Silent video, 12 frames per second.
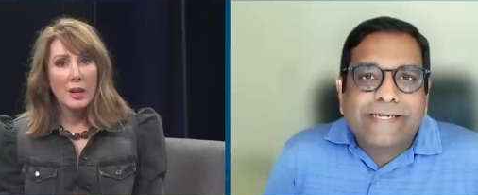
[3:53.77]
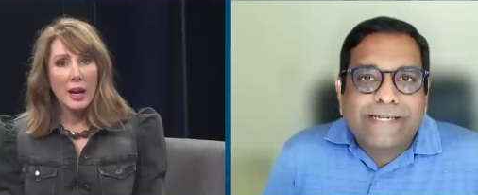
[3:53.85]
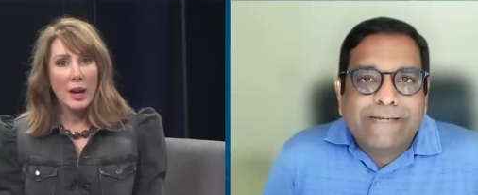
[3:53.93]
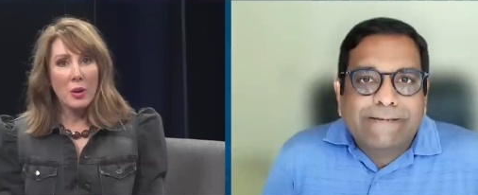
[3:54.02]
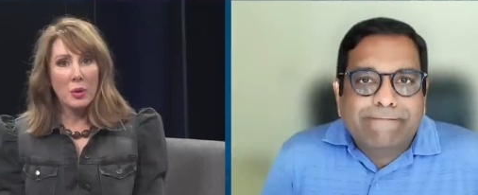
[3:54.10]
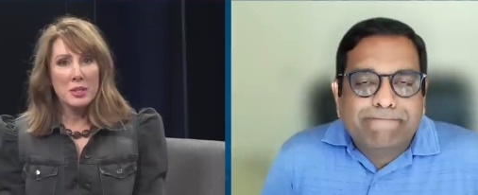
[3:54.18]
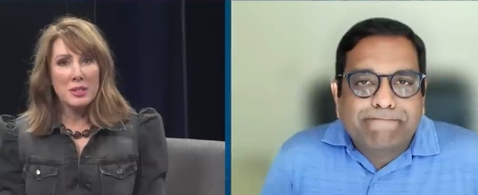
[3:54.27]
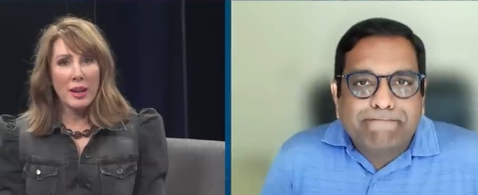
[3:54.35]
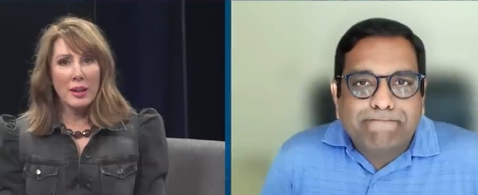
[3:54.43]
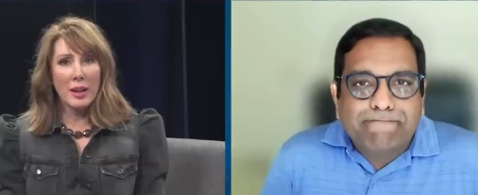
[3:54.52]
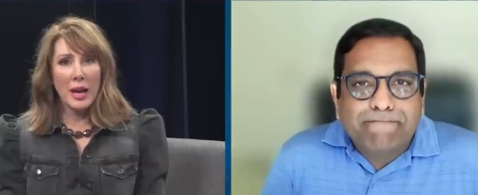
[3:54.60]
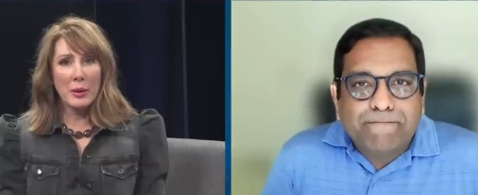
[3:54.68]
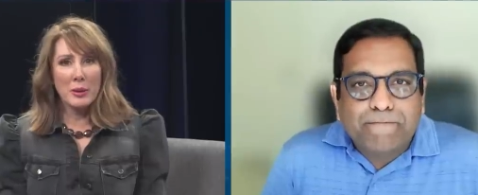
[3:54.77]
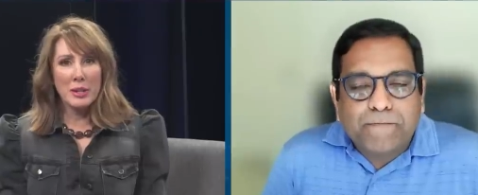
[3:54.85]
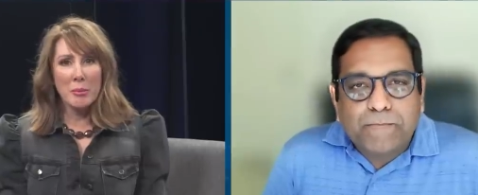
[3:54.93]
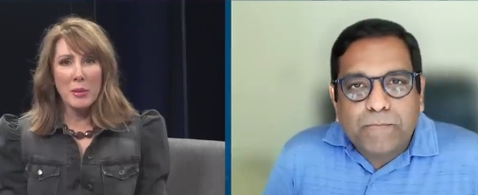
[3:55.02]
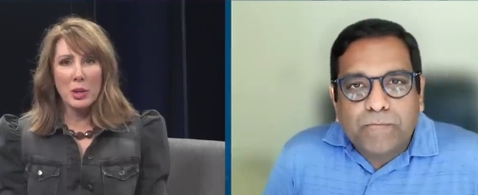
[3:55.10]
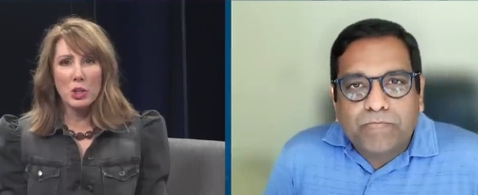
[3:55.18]
Speaker 1: How does
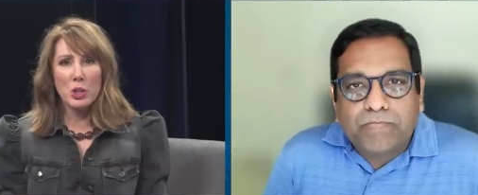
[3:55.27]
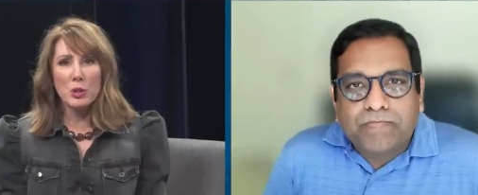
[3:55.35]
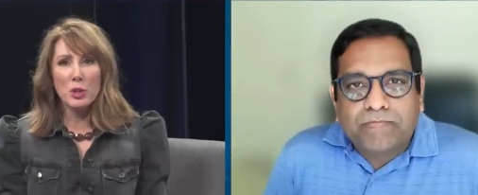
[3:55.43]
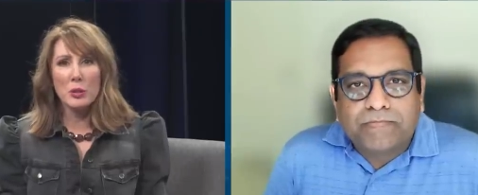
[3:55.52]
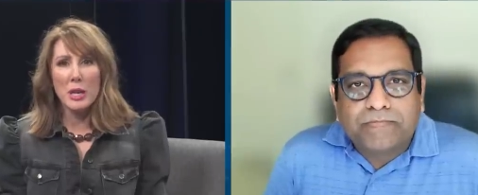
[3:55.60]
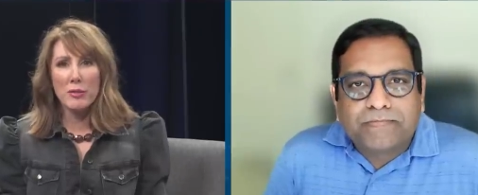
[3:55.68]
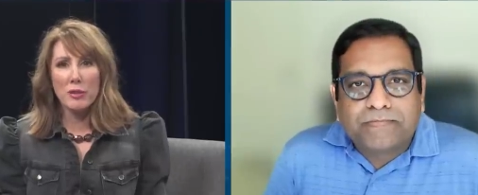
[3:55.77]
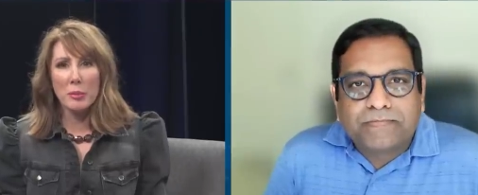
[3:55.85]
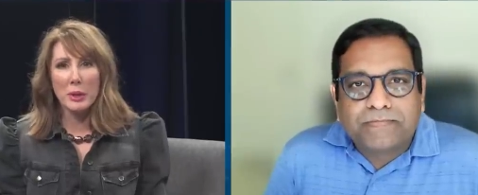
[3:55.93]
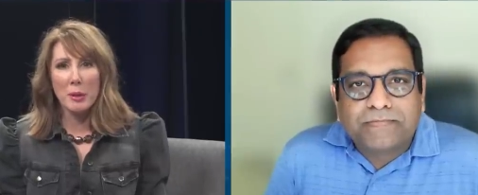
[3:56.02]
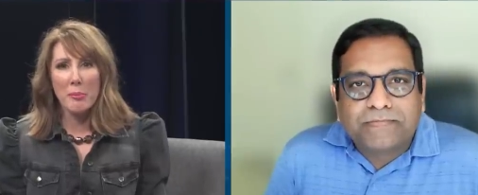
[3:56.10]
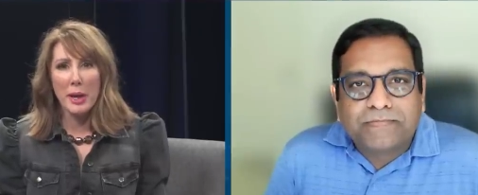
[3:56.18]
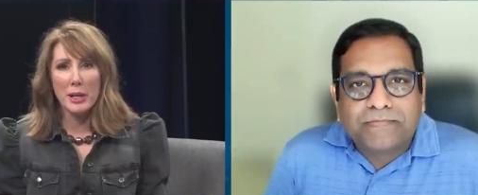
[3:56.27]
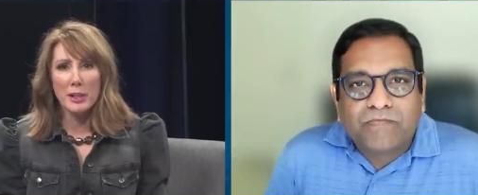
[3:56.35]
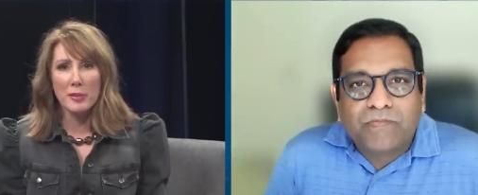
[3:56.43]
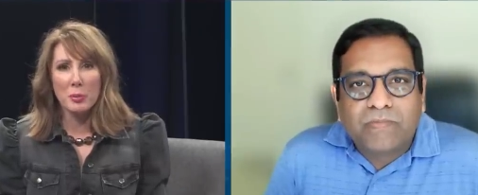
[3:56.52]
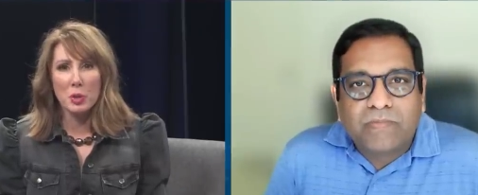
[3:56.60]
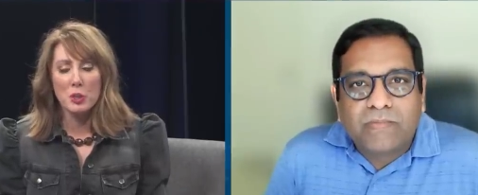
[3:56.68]
that make you unique from a
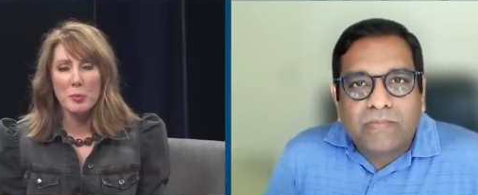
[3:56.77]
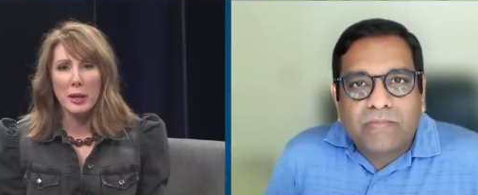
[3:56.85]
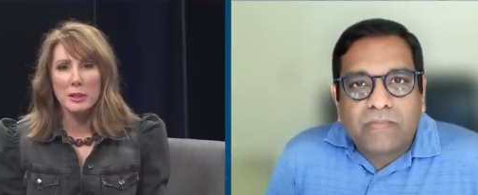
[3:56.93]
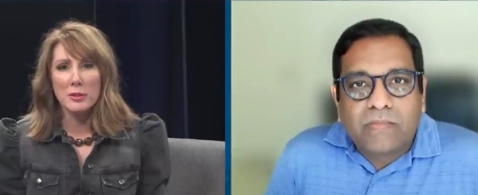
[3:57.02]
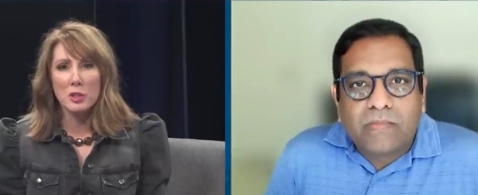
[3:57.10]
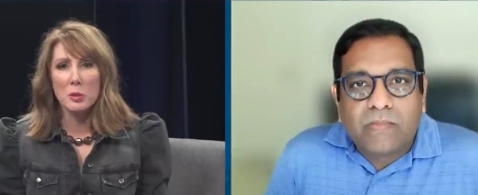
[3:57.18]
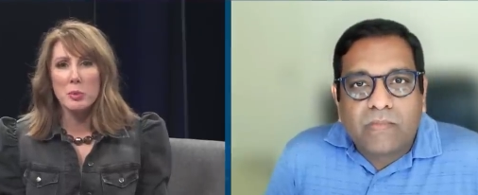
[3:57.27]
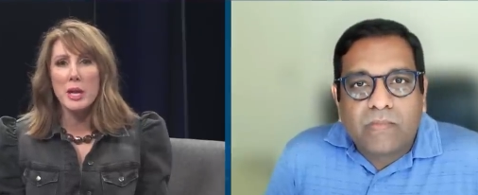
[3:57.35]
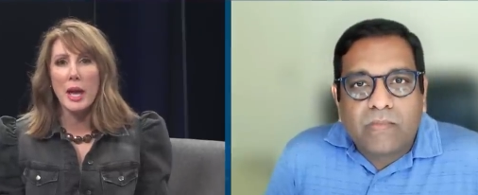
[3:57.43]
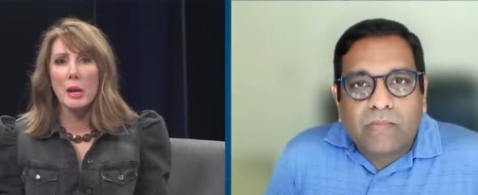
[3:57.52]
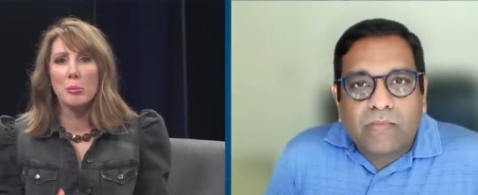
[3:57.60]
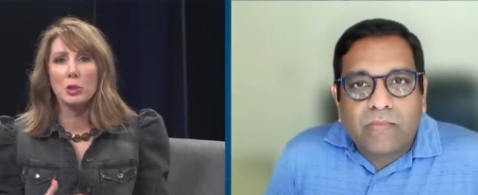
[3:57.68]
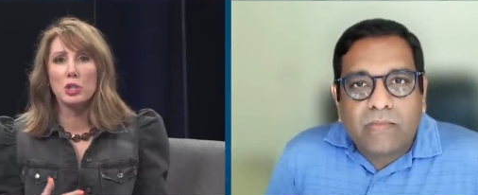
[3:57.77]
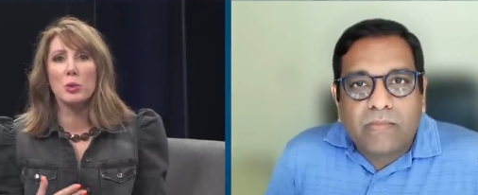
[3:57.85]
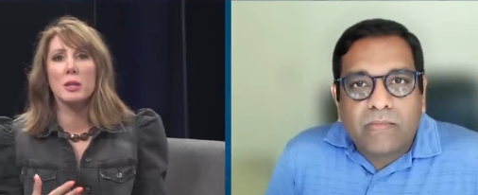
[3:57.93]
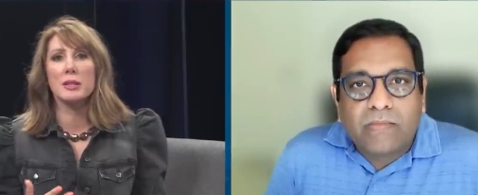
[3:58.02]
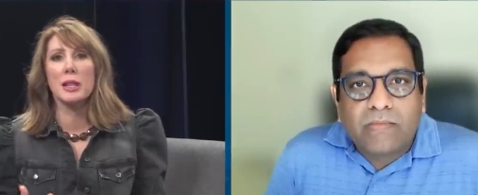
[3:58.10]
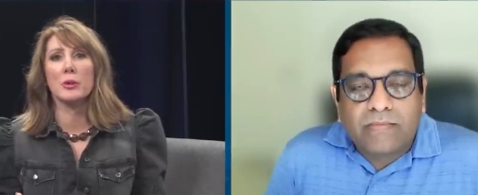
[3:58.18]
competitive perspective to be able to
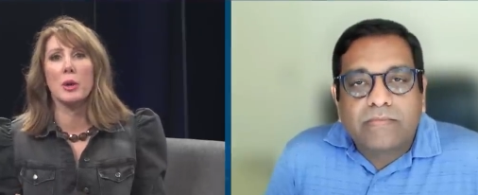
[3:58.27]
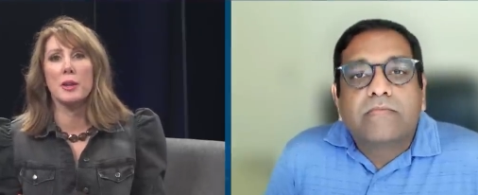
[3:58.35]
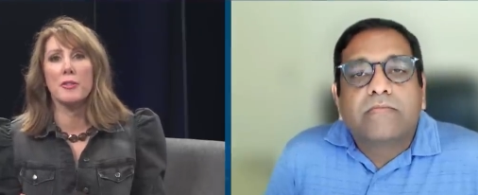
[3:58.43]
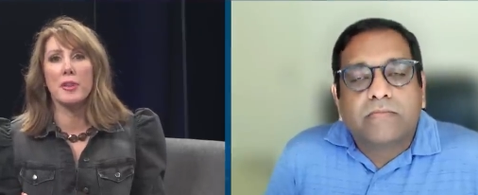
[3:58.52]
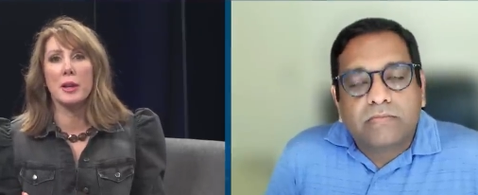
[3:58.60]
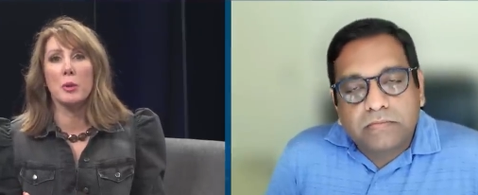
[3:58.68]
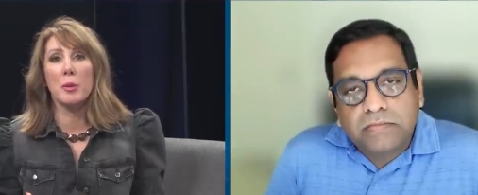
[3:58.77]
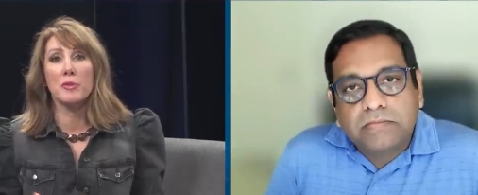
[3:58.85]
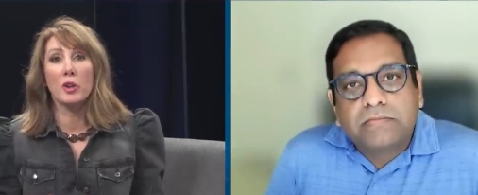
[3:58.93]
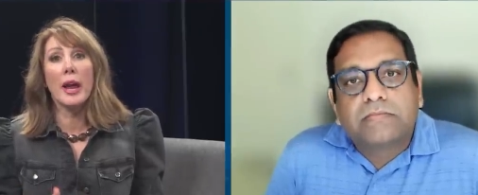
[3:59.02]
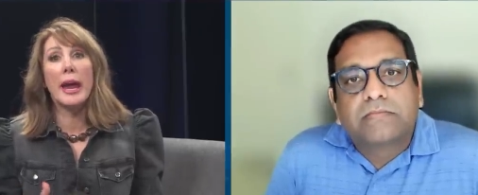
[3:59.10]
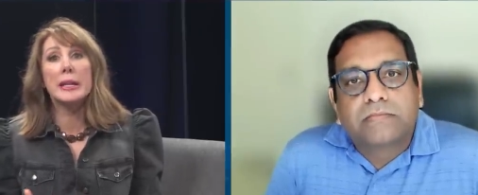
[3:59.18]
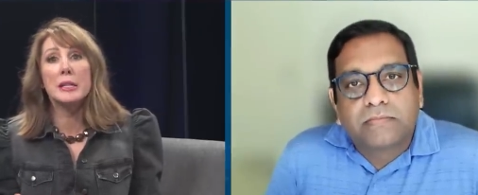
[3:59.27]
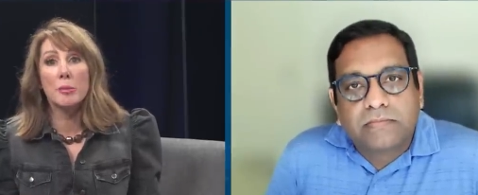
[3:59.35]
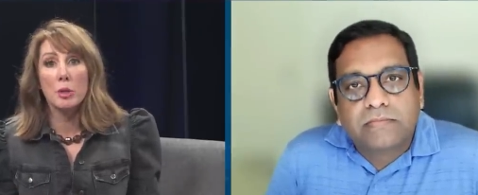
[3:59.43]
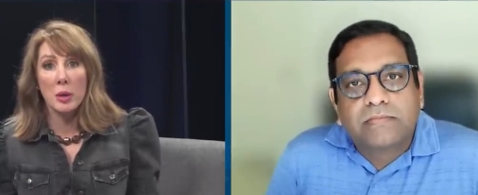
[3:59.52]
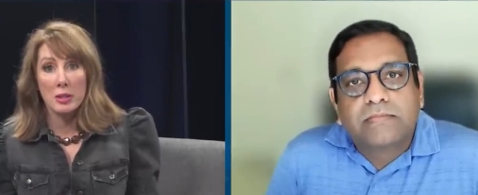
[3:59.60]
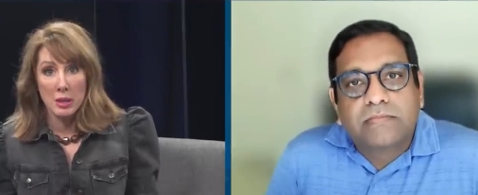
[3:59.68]
accelerate FedRAMP for
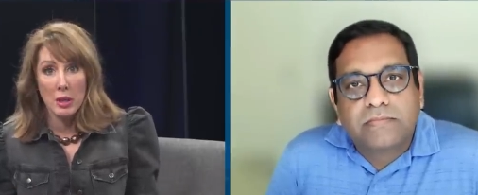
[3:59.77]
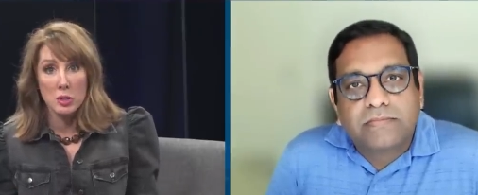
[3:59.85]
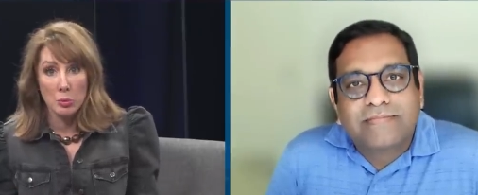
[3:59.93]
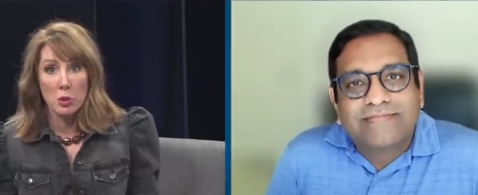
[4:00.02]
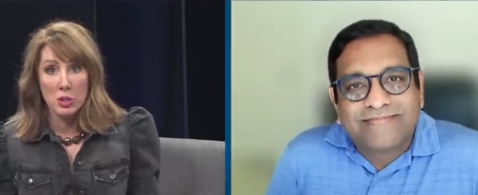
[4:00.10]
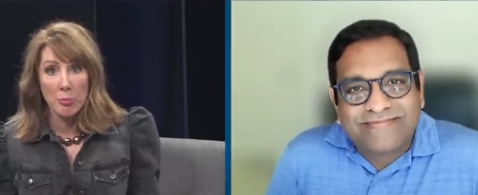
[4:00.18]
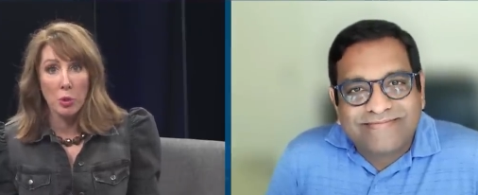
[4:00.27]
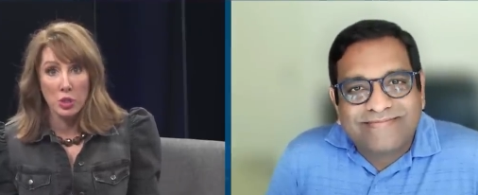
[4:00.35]
AWS customers in